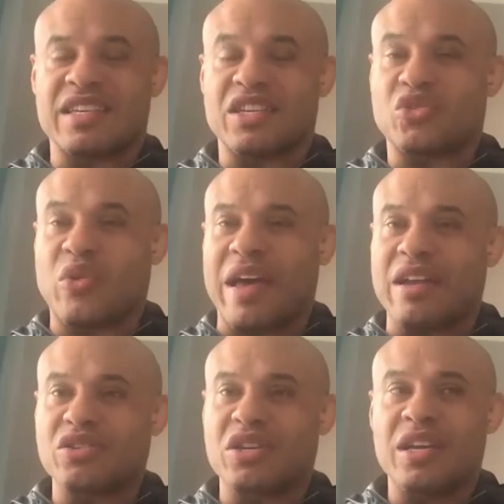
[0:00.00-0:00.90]

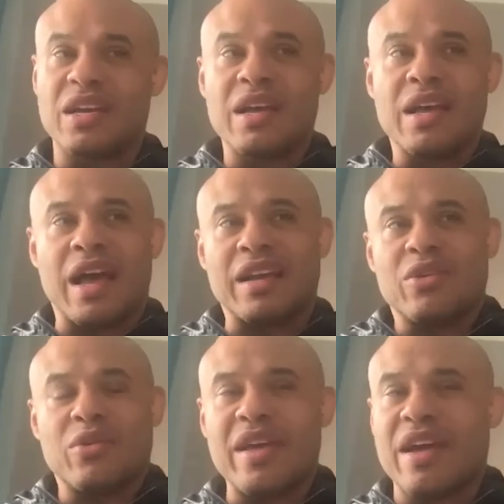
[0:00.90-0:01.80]
strategy, and you
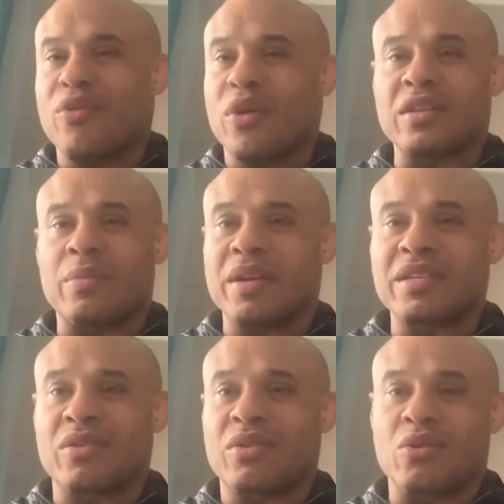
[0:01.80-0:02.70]
know he have one of the
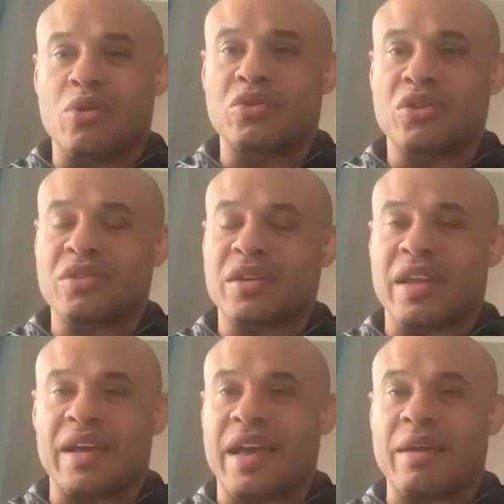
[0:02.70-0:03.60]
best coaches in
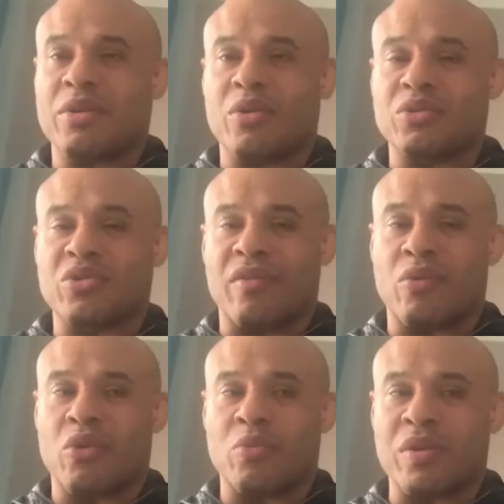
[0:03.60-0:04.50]
the game. You know,
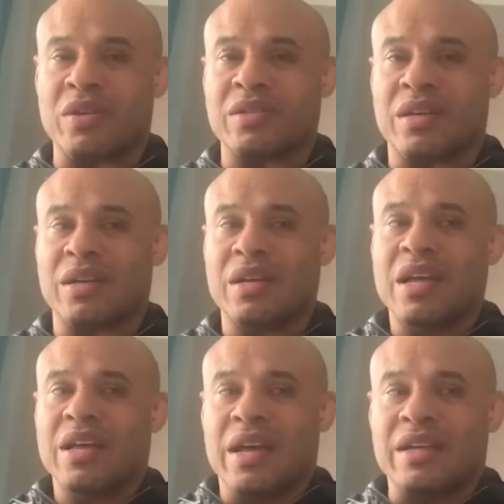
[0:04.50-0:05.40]
Trevor Whitman.
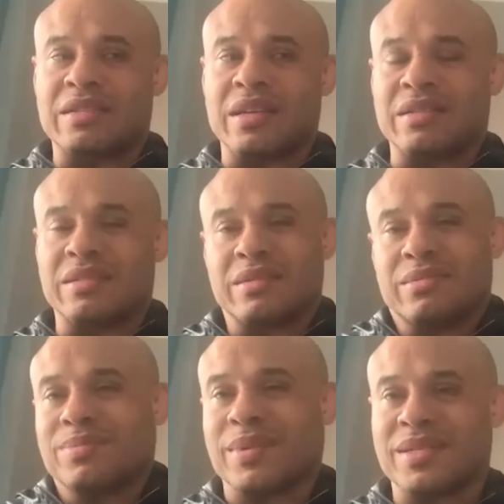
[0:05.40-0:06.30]

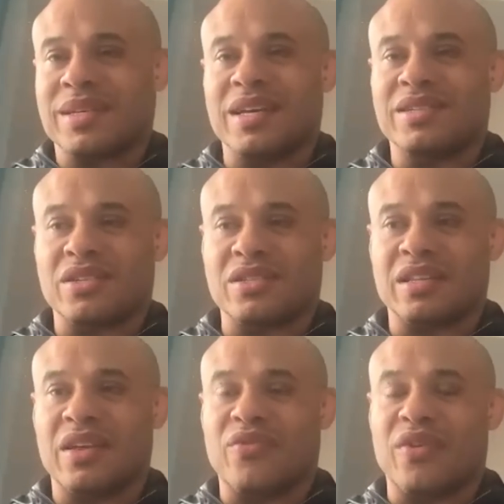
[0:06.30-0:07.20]
He's just a
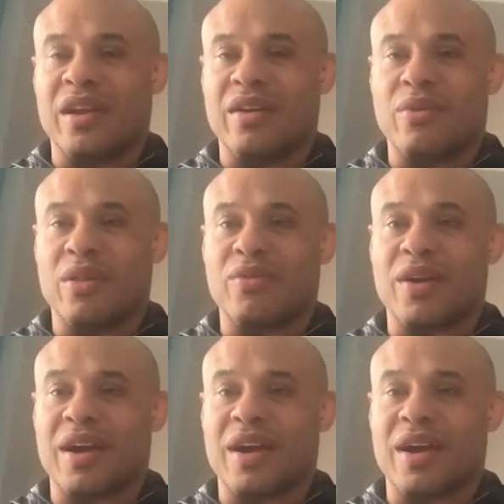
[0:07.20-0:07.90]
different level of